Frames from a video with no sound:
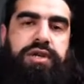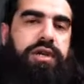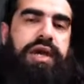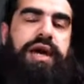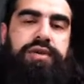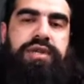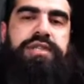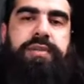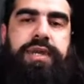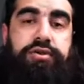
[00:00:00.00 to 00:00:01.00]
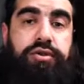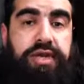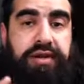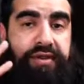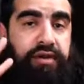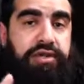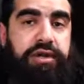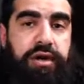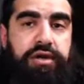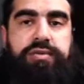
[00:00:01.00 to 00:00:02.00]
And how are you going to debate? So you're going to have
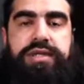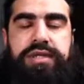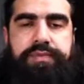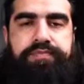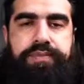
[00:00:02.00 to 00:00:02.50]
logical arguments, isn't it?